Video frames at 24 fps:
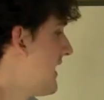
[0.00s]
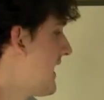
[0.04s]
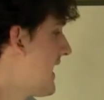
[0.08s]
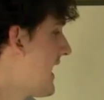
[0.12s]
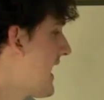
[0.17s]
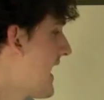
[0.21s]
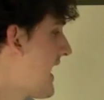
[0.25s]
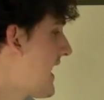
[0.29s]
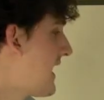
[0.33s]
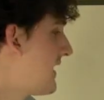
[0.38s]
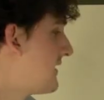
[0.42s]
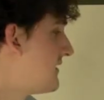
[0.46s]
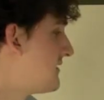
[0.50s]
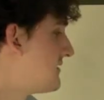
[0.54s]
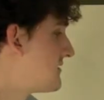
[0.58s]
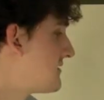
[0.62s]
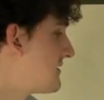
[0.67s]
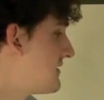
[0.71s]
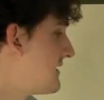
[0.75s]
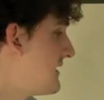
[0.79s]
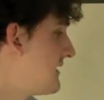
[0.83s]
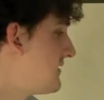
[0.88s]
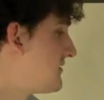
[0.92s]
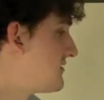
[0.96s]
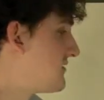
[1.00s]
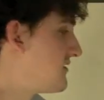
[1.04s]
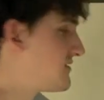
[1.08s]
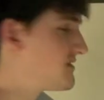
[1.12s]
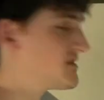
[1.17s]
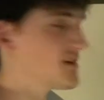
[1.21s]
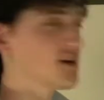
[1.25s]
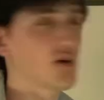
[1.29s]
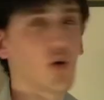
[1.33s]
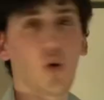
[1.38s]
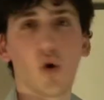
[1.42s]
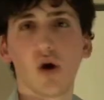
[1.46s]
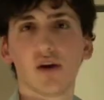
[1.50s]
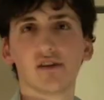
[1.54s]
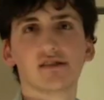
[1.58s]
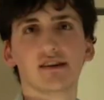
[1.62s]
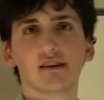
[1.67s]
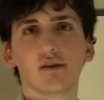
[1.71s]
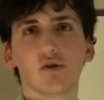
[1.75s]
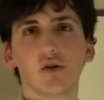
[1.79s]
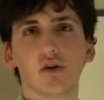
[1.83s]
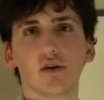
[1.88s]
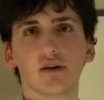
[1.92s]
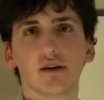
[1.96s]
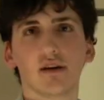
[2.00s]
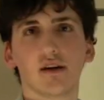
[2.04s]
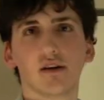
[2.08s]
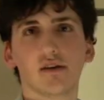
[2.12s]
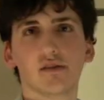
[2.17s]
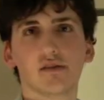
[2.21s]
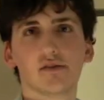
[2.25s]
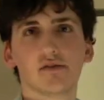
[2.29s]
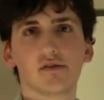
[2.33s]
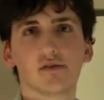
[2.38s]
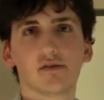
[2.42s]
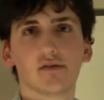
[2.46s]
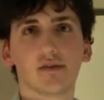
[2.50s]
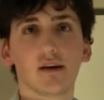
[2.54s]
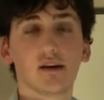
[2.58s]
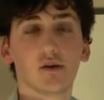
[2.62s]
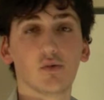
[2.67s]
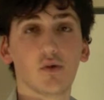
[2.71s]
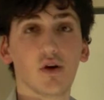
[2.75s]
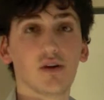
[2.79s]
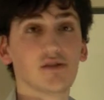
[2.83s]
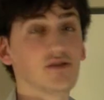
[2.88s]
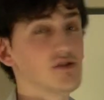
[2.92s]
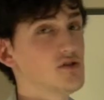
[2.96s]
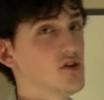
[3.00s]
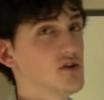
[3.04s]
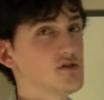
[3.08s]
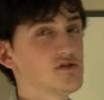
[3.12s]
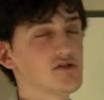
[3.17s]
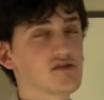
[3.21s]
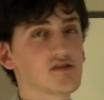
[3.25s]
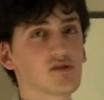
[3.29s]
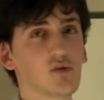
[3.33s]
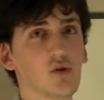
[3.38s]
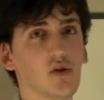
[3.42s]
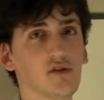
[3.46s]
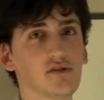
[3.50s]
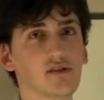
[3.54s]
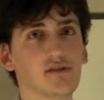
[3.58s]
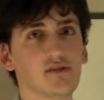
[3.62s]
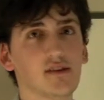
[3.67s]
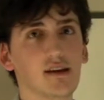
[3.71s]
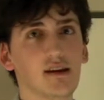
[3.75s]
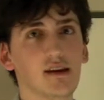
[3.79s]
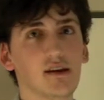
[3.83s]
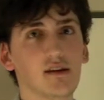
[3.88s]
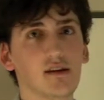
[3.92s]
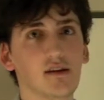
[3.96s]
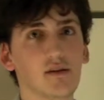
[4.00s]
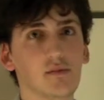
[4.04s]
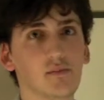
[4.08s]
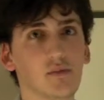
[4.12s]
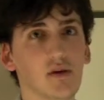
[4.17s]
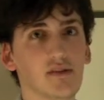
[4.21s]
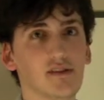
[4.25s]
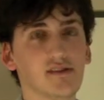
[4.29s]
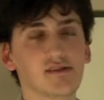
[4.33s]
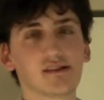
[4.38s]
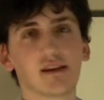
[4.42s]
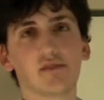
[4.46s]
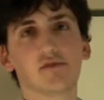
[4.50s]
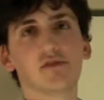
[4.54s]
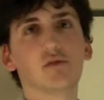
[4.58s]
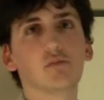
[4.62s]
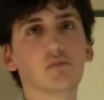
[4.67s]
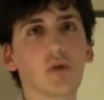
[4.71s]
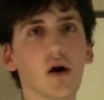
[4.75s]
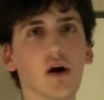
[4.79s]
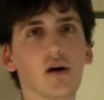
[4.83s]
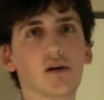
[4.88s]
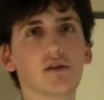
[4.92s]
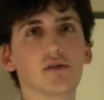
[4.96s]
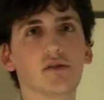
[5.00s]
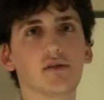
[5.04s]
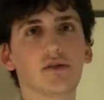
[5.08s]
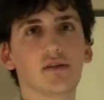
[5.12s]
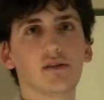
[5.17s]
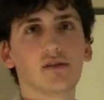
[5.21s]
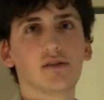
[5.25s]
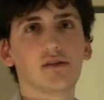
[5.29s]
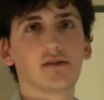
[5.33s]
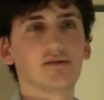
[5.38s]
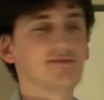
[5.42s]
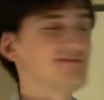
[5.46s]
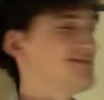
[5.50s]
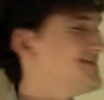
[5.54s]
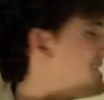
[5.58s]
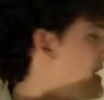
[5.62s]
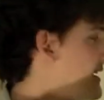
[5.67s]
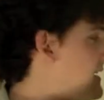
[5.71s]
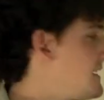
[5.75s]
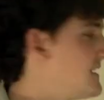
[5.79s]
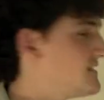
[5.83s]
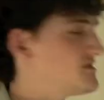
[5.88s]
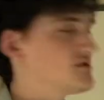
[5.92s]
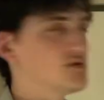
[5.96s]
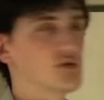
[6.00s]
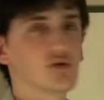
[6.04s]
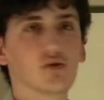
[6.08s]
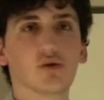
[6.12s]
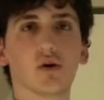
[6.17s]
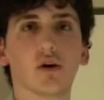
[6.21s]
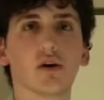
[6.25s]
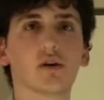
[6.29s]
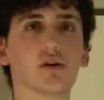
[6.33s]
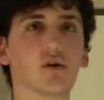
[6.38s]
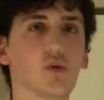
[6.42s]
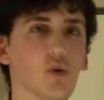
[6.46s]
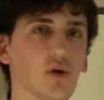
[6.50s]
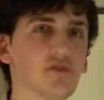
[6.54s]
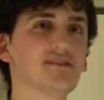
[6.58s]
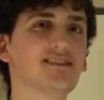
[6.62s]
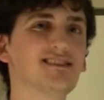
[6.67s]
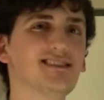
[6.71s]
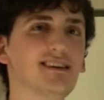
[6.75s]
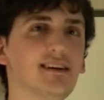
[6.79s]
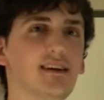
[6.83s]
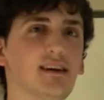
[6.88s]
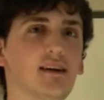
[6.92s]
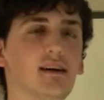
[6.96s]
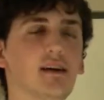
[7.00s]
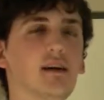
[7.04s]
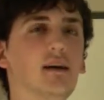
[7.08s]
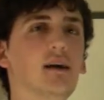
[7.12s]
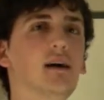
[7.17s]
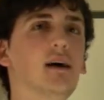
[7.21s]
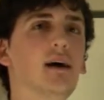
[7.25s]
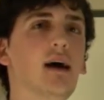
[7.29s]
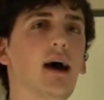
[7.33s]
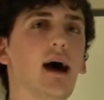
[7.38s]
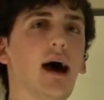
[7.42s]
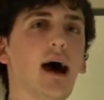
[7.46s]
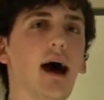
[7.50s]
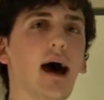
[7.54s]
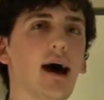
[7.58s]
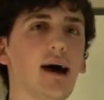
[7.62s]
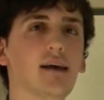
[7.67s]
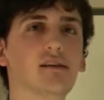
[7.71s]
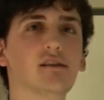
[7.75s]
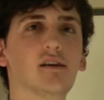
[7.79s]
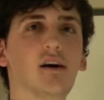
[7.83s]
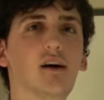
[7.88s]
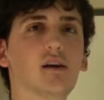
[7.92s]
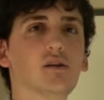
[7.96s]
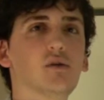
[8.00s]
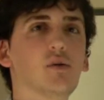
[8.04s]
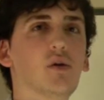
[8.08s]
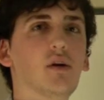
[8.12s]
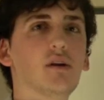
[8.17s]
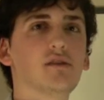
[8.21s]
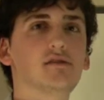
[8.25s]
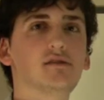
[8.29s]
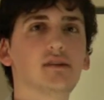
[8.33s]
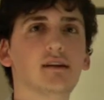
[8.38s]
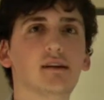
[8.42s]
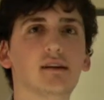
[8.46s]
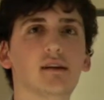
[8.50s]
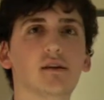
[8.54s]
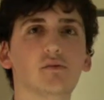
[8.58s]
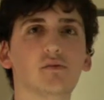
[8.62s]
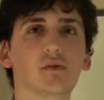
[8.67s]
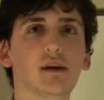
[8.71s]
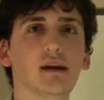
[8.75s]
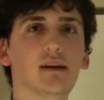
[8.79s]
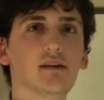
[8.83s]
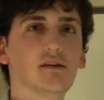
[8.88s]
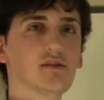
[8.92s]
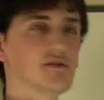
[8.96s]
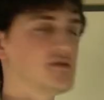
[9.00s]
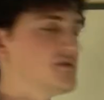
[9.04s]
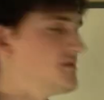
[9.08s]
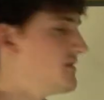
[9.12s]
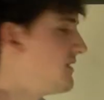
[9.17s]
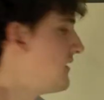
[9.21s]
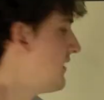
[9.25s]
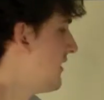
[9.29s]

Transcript: And it's just a quality audience that you want, not just quantity, but this gives you both, the initial quantity and high quality readers.